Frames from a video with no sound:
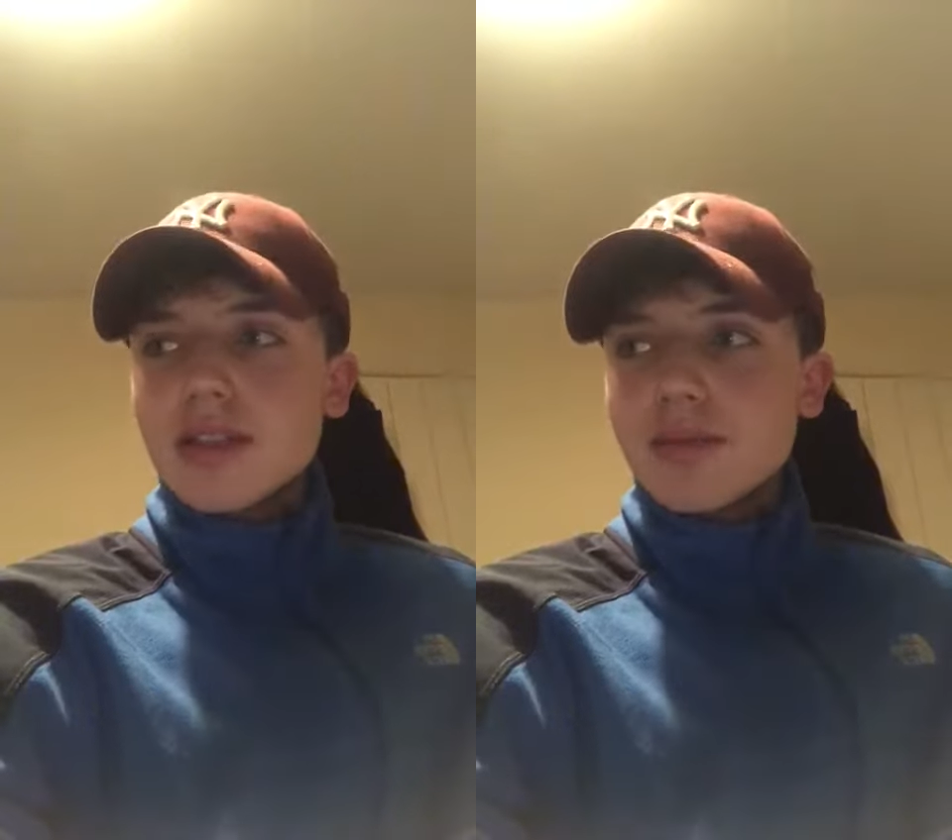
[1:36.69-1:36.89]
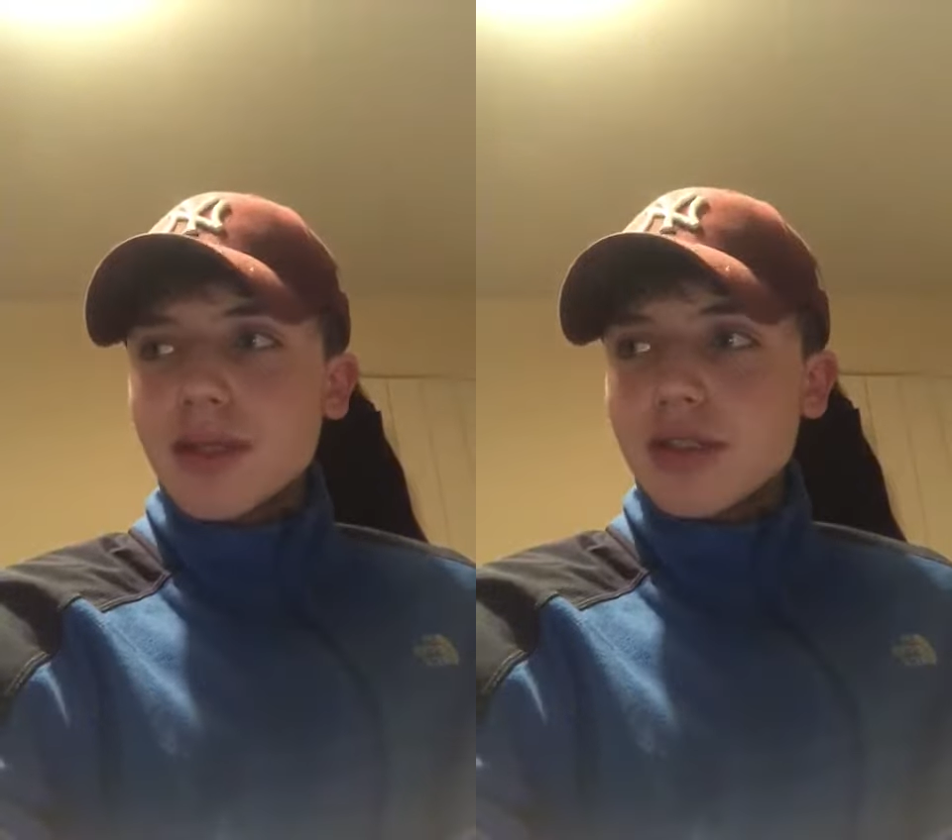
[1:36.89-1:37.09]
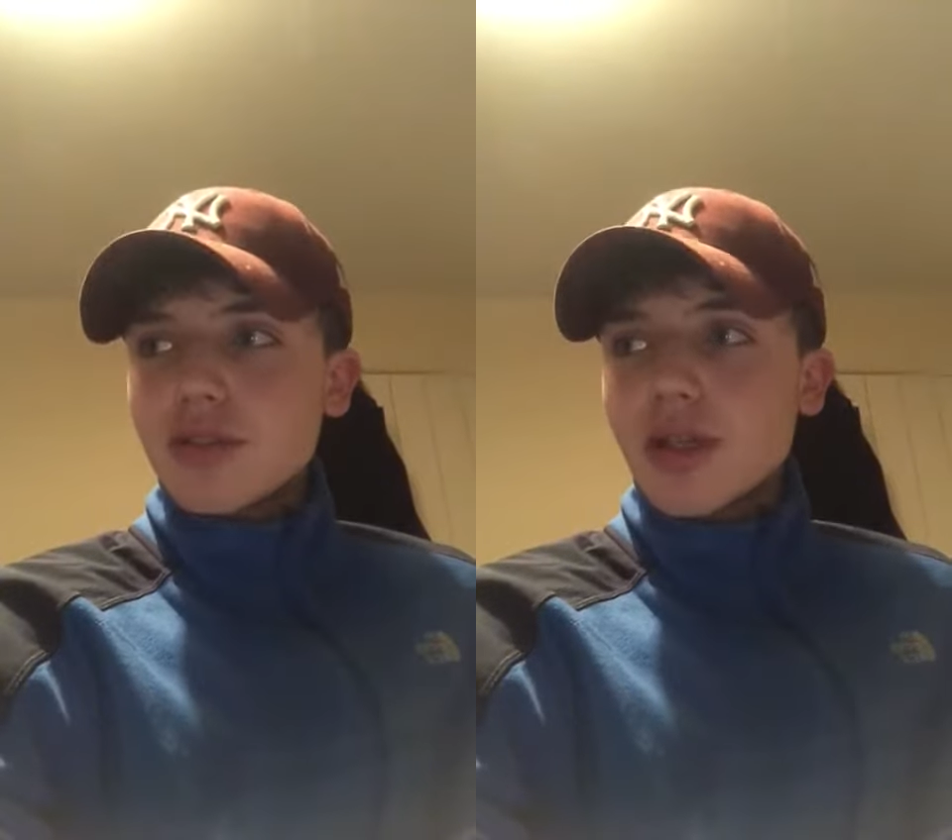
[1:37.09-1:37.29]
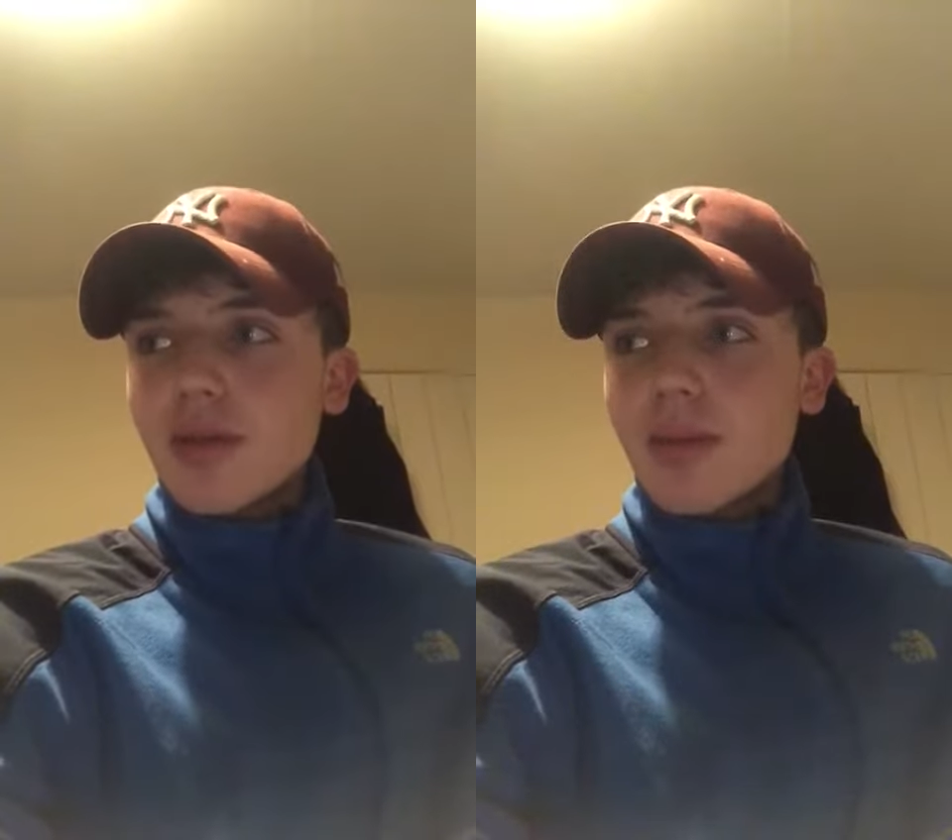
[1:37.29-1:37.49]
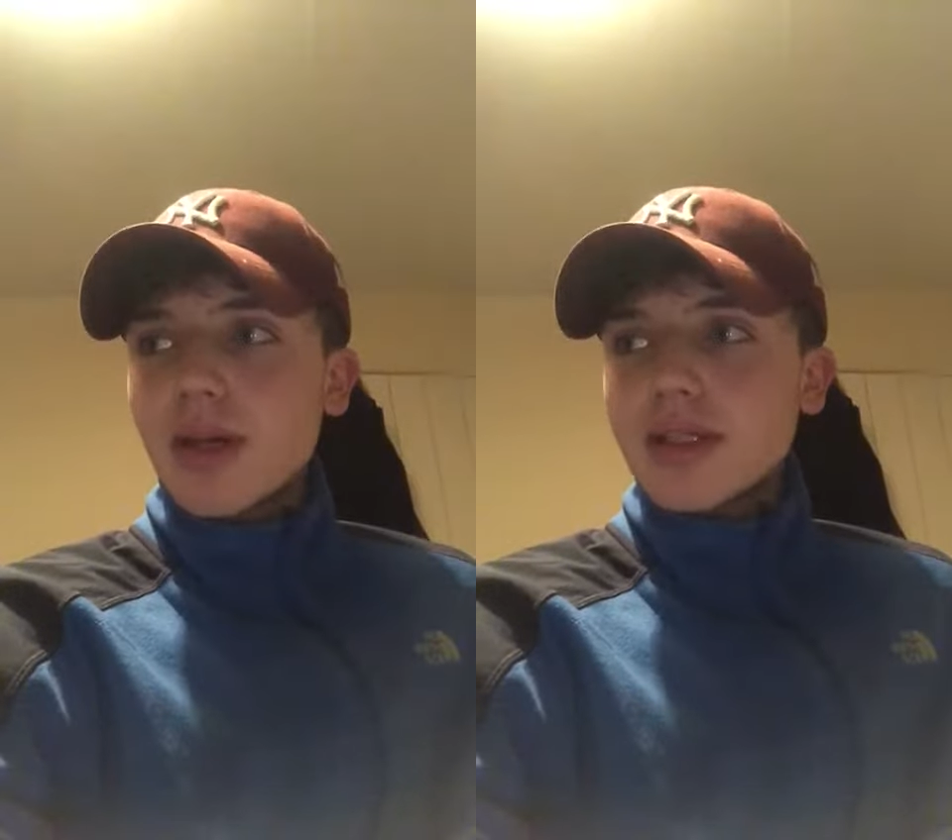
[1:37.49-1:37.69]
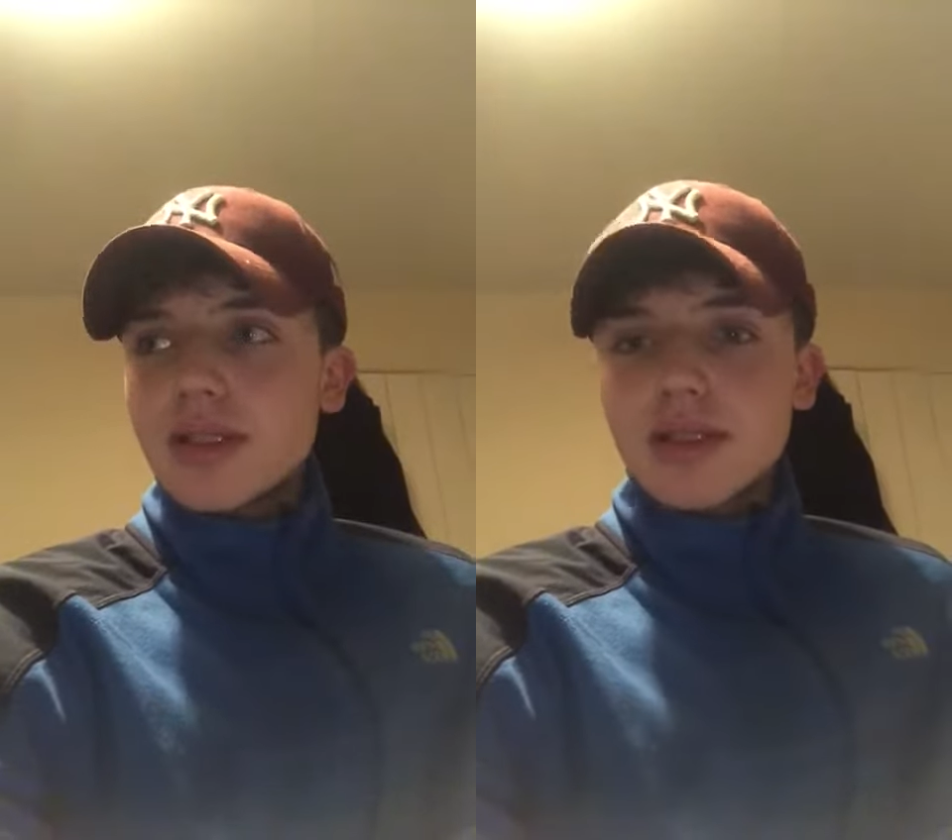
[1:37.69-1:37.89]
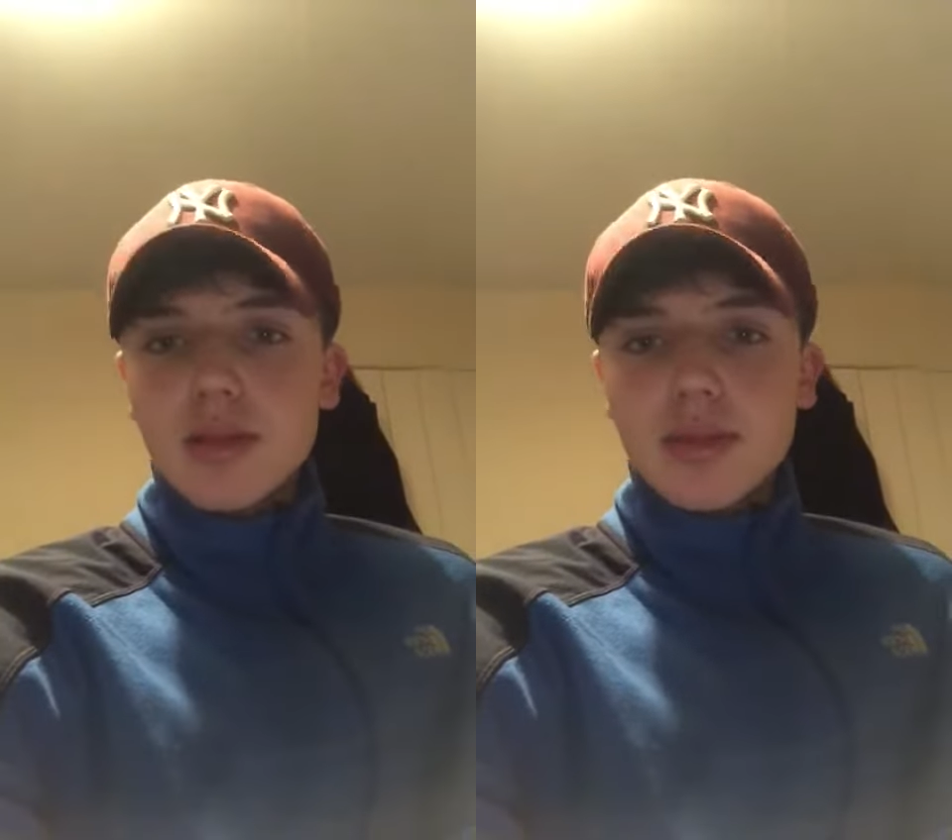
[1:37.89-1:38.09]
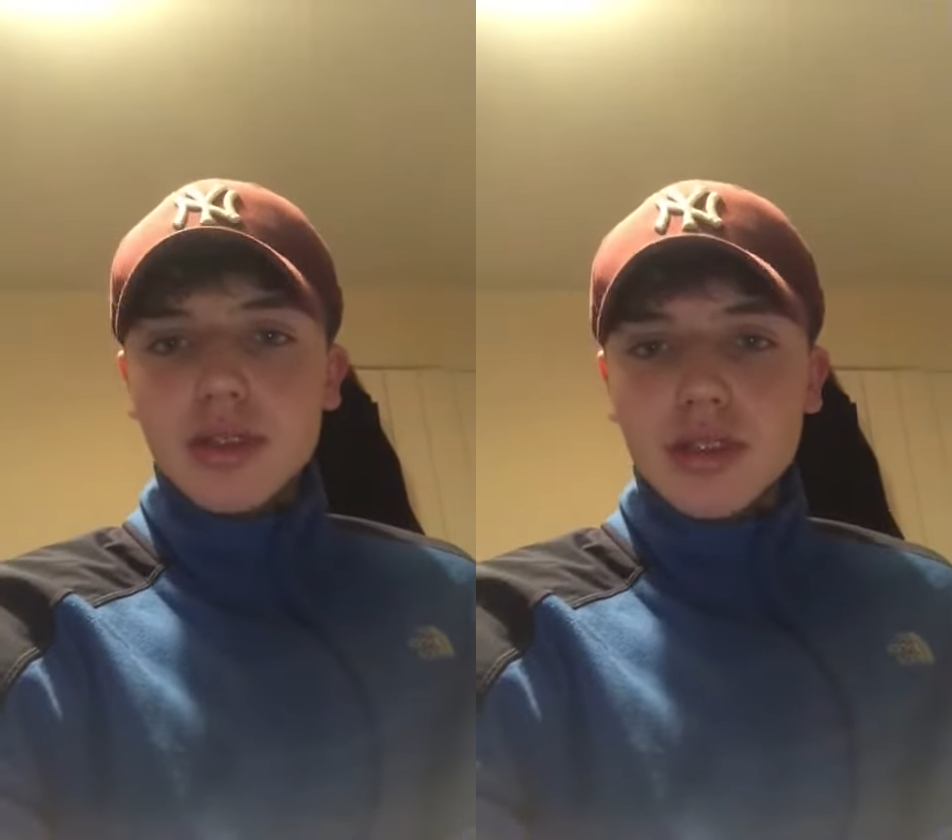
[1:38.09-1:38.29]
It's been a dream of mine since I
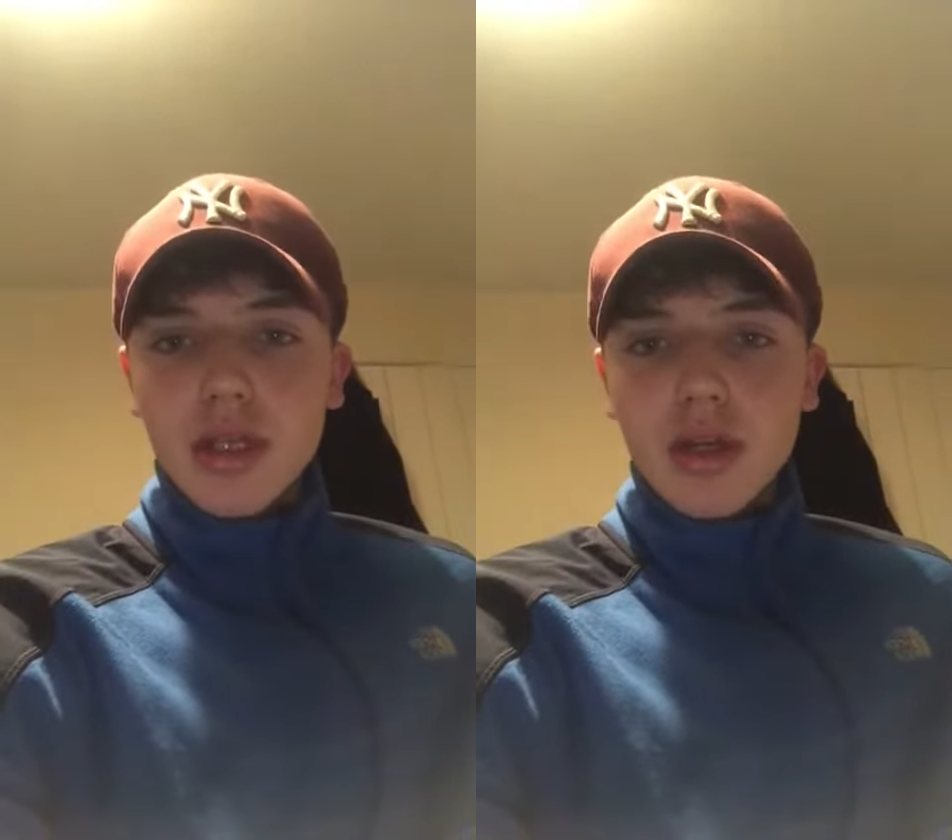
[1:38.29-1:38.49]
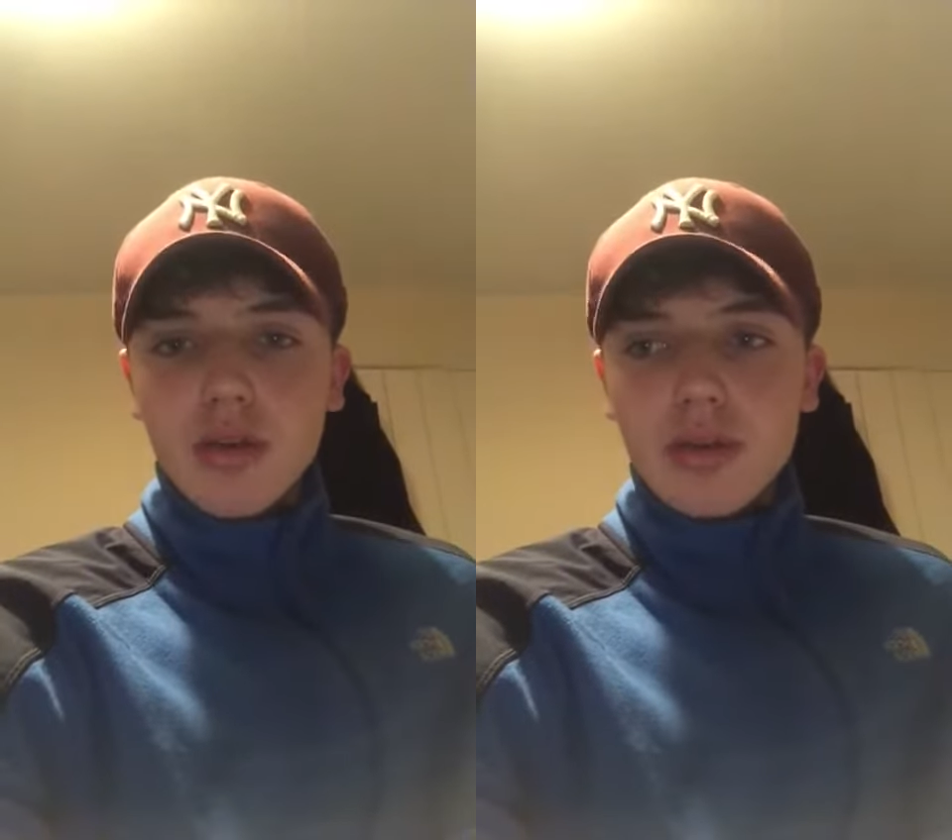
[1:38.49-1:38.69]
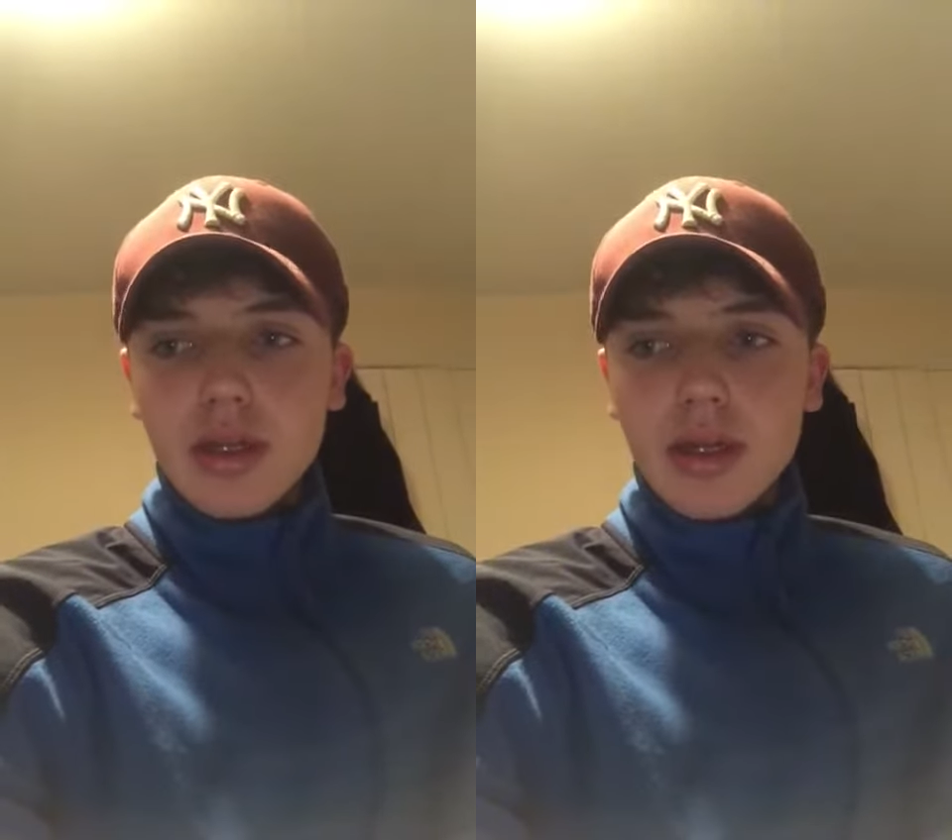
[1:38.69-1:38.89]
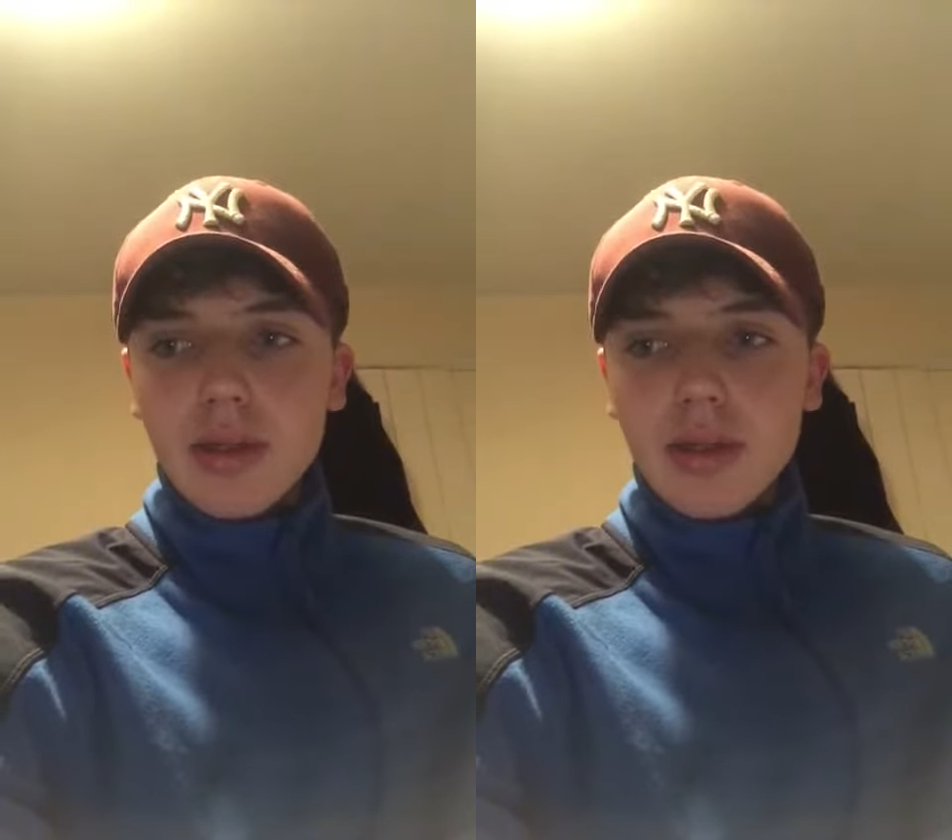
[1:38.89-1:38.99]
was a child.